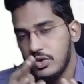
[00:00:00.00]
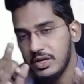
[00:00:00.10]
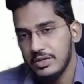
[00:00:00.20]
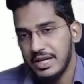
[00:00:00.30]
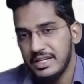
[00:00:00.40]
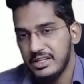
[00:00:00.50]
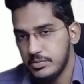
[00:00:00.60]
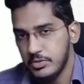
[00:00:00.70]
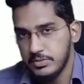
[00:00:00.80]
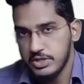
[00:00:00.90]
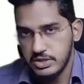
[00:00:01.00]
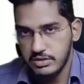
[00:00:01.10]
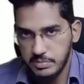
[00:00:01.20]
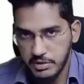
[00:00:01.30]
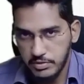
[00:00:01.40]
or on the entire population I
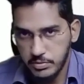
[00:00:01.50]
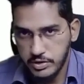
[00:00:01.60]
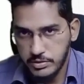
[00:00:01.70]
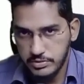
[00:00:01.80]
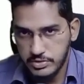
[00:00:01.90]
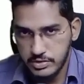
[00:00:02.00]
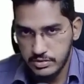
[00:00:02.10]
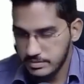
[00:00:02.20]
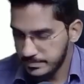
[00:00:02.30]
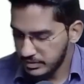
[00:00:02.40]
will perform audit procedures?